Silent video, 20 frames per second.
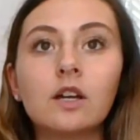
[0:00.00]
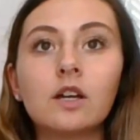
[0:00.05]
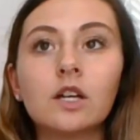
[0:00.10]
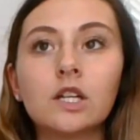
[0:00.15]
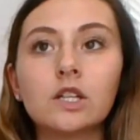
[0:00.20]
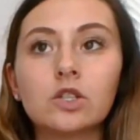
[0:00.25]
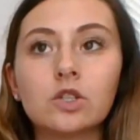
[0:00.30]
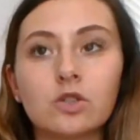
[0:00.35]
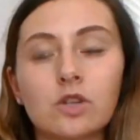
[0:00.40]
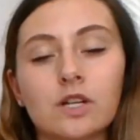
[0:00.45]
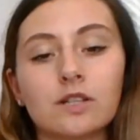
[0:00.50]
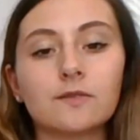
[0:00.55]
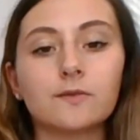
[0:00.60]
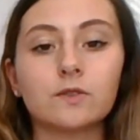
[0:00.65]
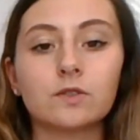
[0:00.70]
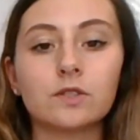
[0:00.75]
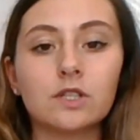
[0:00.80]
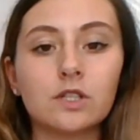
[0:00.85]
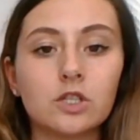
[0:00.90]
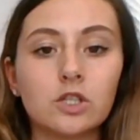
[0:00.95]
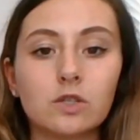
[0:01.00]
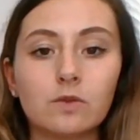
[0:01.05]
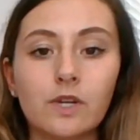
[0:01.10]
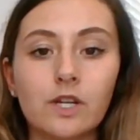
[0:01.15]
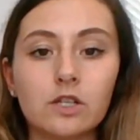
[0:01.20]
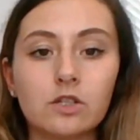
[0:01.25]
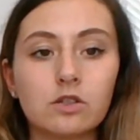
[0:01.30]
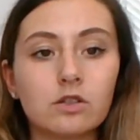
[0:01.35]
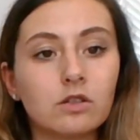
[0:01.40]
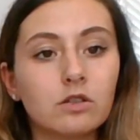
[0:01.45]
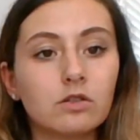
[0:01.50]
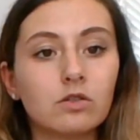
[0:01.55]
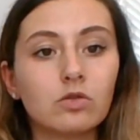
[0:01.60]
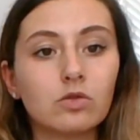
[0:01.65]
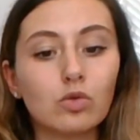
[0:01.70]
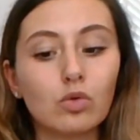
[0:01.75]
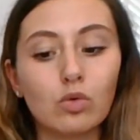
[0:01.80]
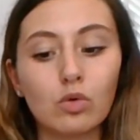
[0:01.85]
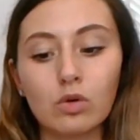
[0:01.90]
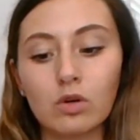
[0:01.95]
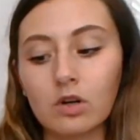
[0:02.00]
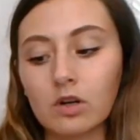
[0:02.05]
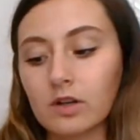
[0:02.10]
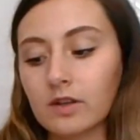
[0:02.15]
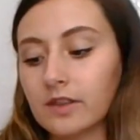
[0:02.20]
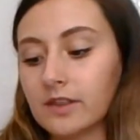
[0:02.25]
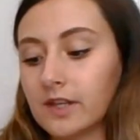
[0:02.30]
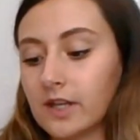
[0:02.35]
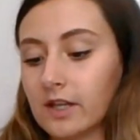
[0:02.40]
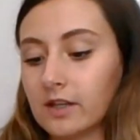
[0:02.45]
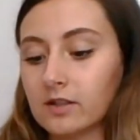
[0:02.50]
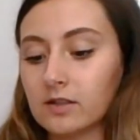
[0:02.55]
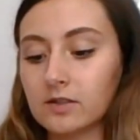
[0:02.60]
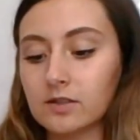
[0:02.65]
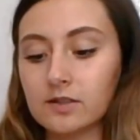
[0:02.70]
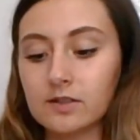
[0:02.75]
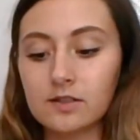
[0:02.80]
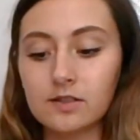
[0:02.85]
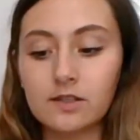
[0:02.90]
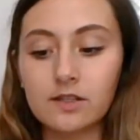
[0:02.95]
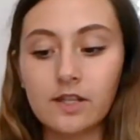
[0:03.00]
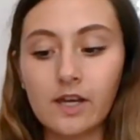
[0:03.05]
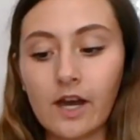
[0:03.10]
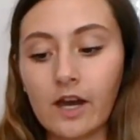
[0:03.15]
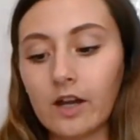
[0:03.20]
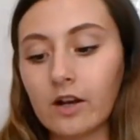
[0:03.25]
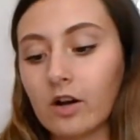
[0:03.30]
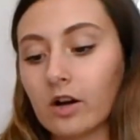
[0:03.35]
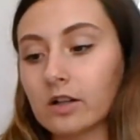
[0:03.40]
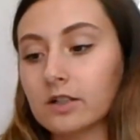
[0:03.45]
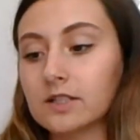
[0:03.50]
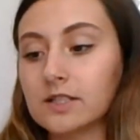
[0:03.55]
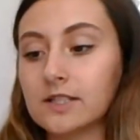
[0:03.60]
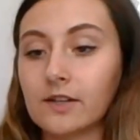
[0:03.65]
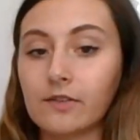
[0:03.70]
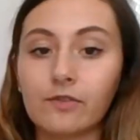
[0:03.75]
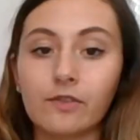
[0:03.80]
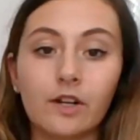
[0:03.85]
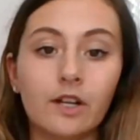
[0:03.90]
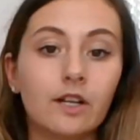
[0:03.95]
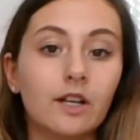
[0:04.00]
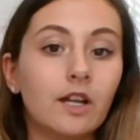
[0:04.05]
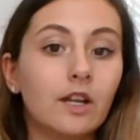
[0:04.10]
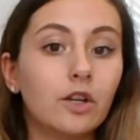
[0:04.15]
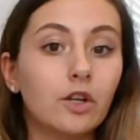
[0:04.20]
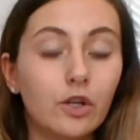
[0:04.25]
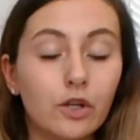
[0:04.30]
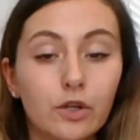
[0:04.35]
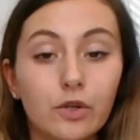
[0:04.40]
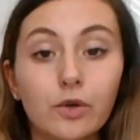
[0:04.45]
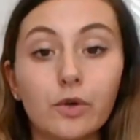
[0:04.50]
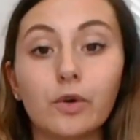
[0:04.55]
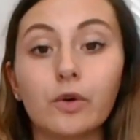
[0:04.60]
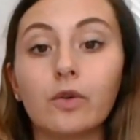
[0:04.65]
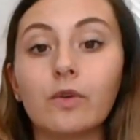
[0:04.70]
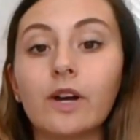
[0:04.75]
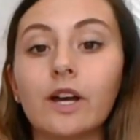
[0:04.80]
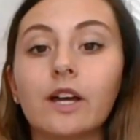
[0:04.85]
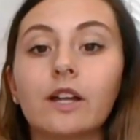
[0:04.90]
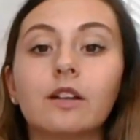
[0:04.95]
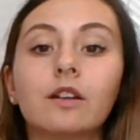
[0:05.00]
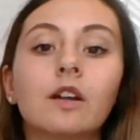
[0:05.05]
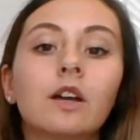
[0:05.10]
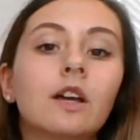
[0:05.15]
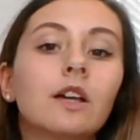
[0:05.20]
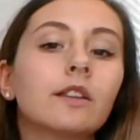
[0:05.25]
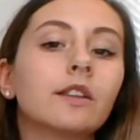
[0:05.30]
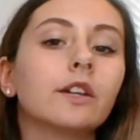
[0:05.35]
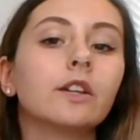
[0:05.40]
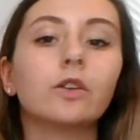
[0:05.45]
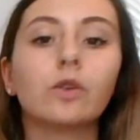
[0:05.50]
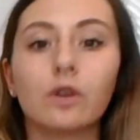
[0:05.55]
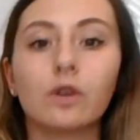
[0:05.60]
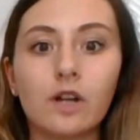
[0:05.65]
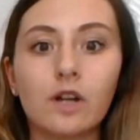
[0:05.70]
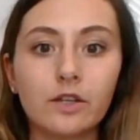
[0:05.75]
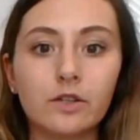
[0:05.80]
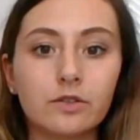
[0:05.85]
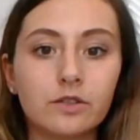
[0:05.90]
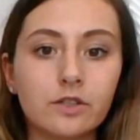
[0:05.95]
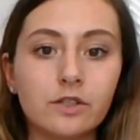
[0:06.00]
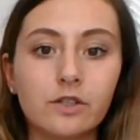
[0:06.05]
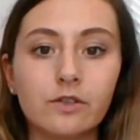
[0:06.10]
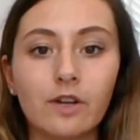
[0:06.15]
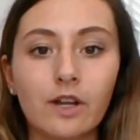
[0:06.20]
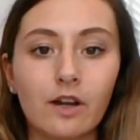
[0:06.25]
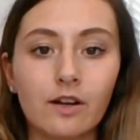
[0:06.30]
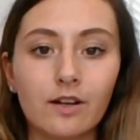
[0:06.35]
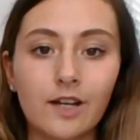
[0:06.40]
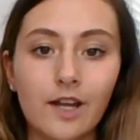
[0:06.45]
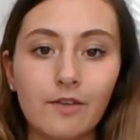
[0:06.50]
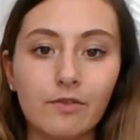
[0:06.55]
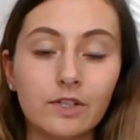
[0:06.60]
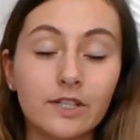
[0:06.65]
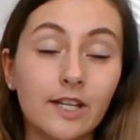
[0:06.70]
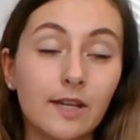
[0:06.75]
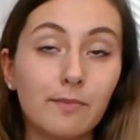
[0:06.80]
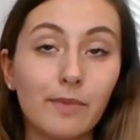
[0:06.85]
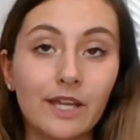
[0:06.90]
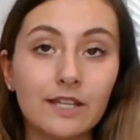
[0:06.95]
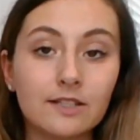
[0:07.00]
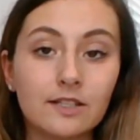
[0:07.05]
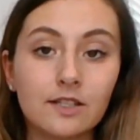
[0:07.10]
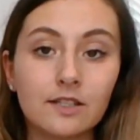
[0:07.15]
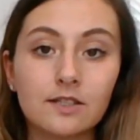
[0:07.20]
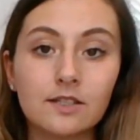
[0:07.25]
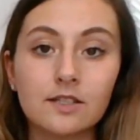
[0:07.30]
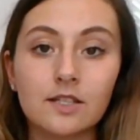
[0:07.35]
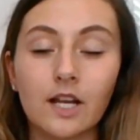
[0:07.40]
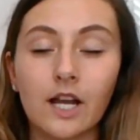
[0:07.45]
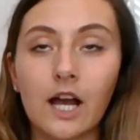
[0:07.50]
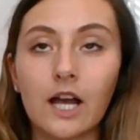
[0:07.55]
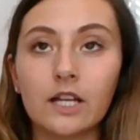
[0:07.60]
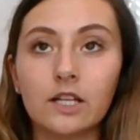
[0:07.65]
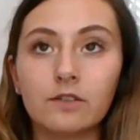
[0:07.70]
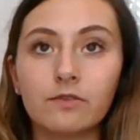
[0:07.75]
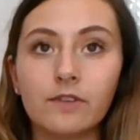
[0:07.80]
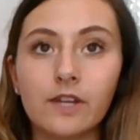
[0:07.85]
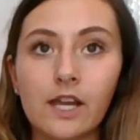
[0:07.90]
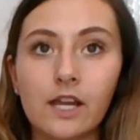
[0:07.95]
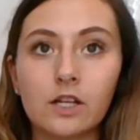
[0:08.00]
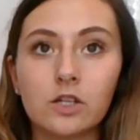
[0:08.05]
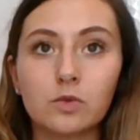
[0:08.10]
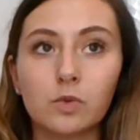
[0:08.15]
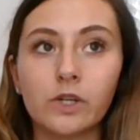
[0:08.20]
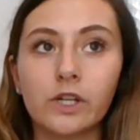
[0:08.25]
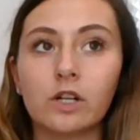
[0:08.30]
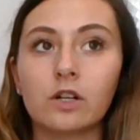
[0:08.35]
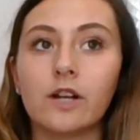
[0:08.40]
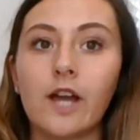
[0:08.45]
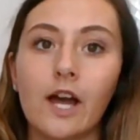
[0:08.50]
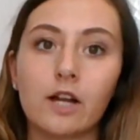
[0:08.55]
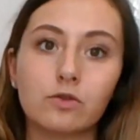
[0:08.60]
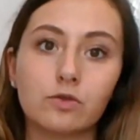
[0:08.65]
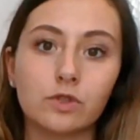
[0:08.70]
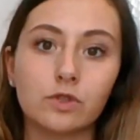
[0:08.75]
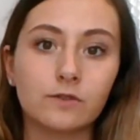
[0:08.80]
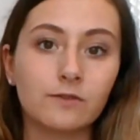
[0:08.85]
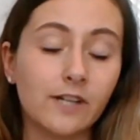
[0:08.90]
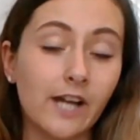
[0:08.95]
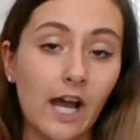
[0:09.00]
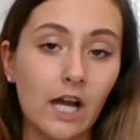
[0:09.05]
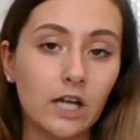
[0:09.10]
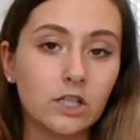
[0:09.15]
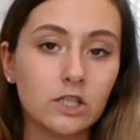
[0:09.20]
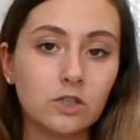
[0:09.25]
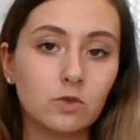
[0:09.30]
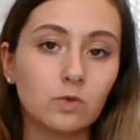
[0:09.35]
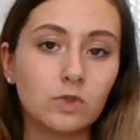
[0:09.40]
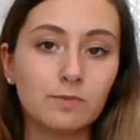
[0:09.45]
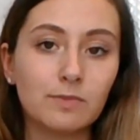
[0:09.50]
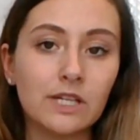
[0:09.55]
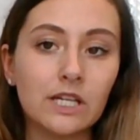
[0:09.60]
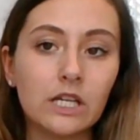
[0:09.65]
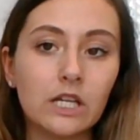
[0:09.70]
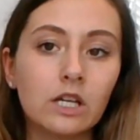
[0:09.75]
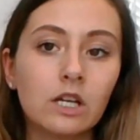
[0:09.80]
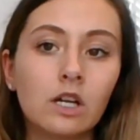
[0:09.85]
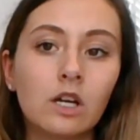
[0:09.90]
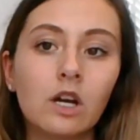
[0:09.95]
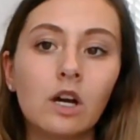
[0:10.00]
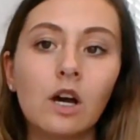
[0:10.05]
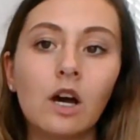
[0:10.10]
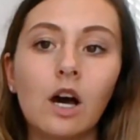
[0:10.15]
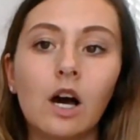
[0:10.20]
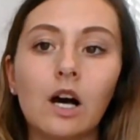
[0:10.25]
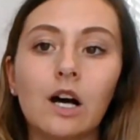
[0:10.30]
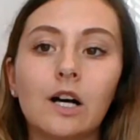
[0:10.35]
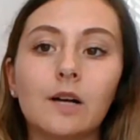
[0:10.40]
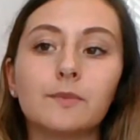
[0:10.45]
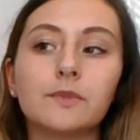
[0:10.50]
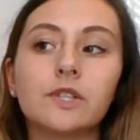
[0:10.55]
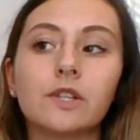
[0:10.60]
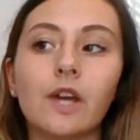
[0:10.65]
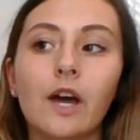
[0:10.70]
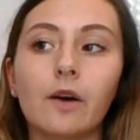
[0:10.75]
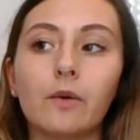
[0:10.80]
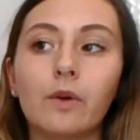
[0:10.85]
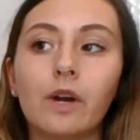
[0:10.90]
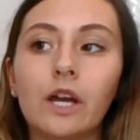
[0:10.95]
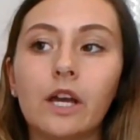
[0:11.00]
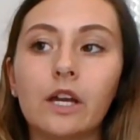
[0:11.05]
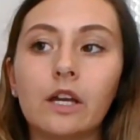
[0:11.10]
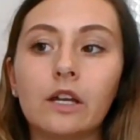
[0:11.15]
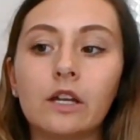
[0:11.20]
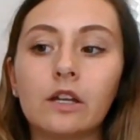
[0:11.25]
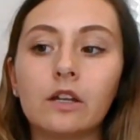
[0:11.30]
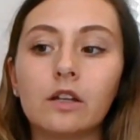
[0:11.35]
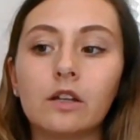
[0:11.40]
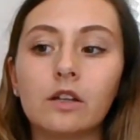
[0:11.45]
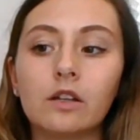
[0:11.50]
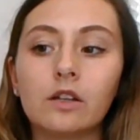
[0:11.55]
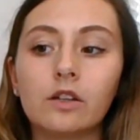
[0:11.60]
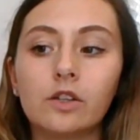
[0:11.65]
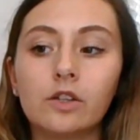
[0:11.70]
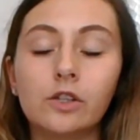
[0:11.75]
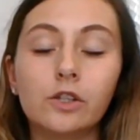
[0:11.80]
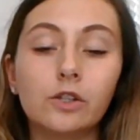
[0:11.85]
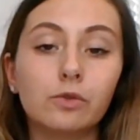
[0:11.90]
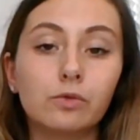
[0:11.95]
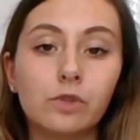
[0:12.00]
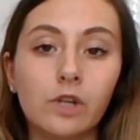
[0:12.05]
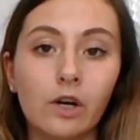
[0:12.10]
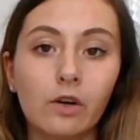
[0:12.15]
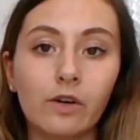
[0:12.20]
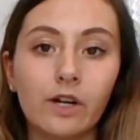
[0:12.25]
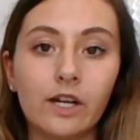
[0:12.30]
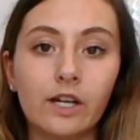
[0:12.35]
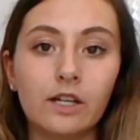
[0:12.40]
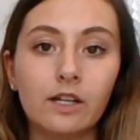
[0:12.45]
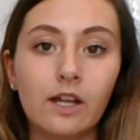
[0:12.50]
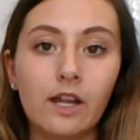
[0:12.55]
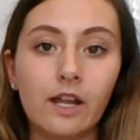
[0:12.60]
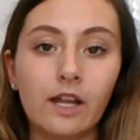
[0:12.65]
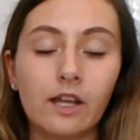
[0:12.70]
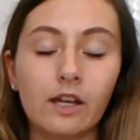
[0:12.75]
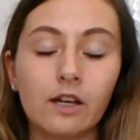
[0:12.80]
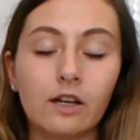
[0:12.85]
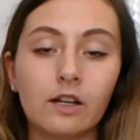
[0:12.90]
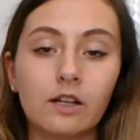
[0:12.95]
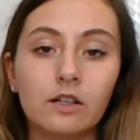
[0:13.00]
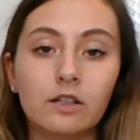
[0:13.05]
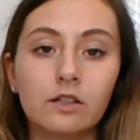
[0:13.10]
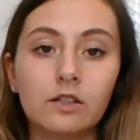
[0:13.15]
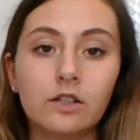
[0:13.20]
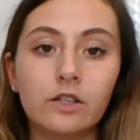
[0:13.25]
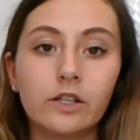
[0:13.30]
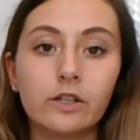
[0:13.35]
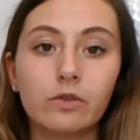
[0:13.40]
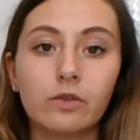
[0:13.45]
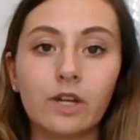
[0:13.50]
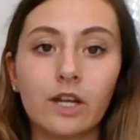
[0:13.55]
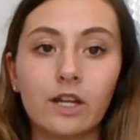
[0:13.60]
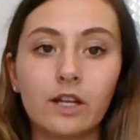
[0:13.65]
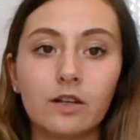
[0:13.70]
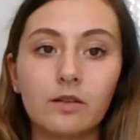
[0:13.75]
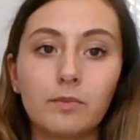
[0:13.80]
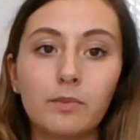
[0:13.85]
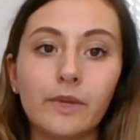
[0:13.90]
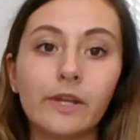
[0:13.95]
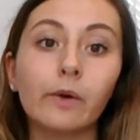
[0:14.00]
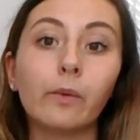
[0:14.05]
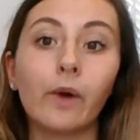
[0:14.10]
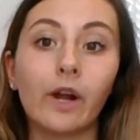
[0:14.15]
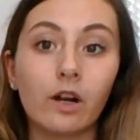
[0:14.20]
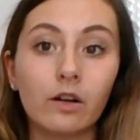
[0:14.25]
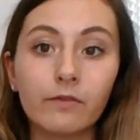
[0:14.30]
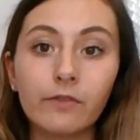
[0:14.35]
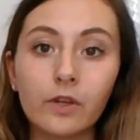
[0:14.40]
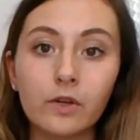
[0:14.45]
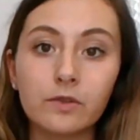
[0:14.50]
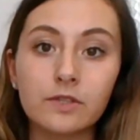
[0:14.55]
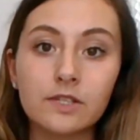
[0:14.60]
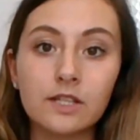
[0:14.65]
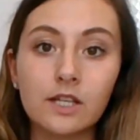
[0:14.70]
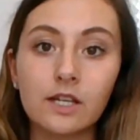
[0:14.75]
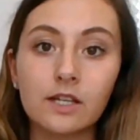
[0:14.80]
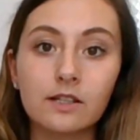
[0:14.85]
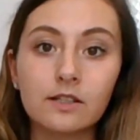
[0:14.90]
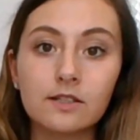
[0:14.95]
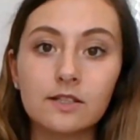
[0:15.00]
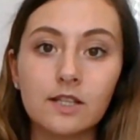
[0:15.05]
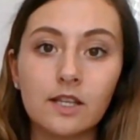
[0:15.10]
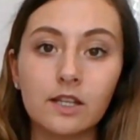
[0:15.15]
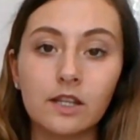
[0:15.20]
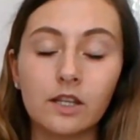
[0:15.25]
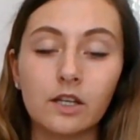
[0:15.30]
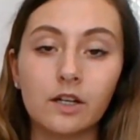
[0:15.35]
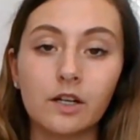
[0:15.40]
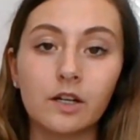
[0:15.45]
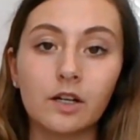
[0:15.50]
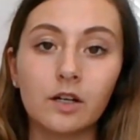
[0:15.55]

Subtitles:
stressful situations or things that are different and new and that you're not used to doing on an everyday basis, to kind of gauge what your natural reaction would be, so that way you know it and you can be aware of those things in the